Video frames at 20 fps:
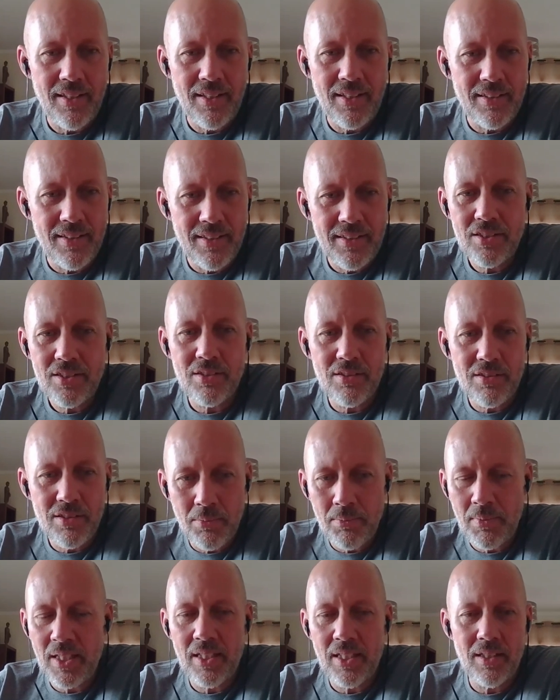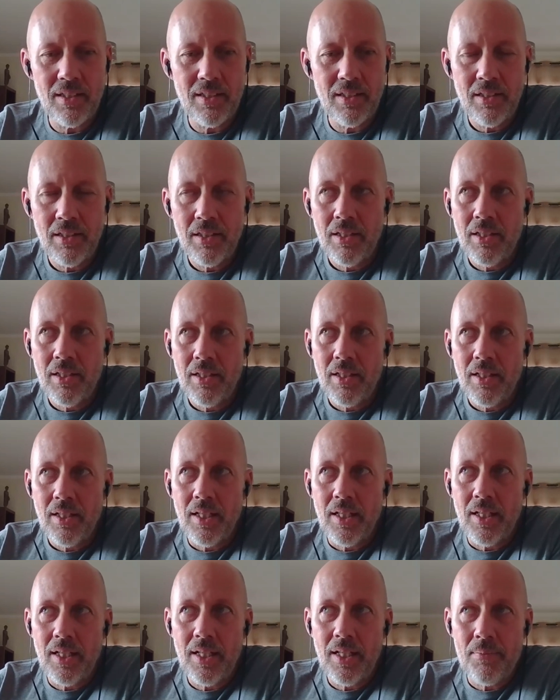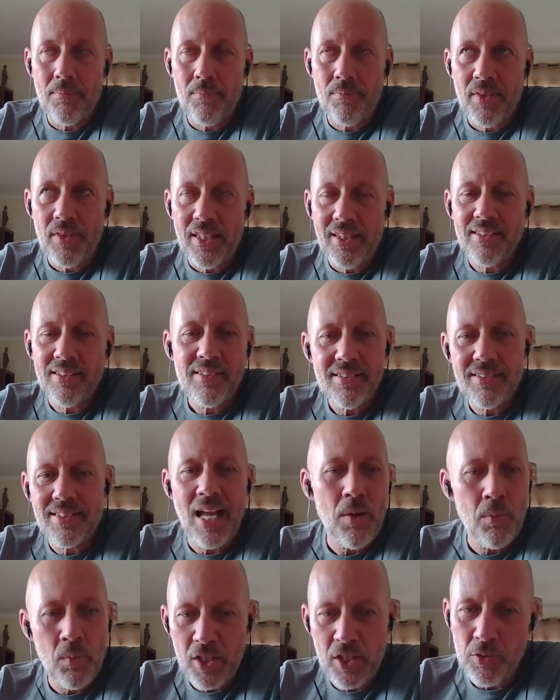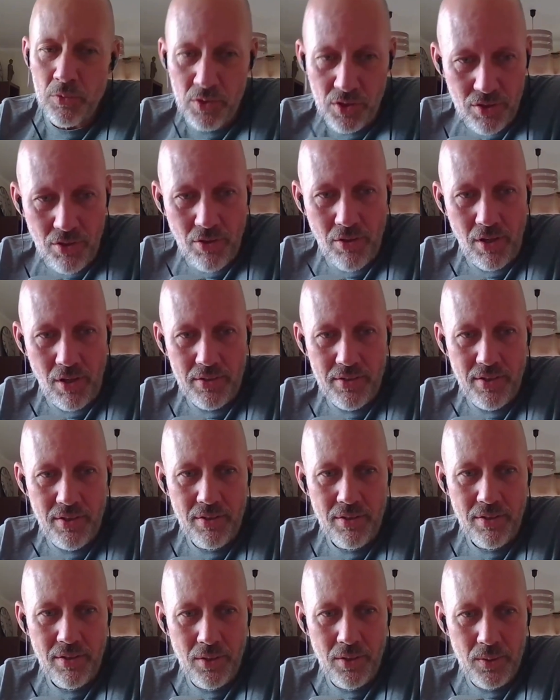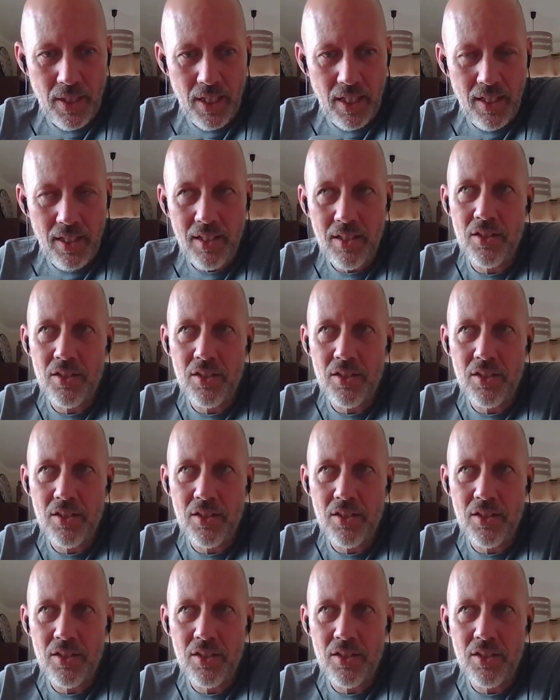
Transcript: this to me, this is not where you start. Okay.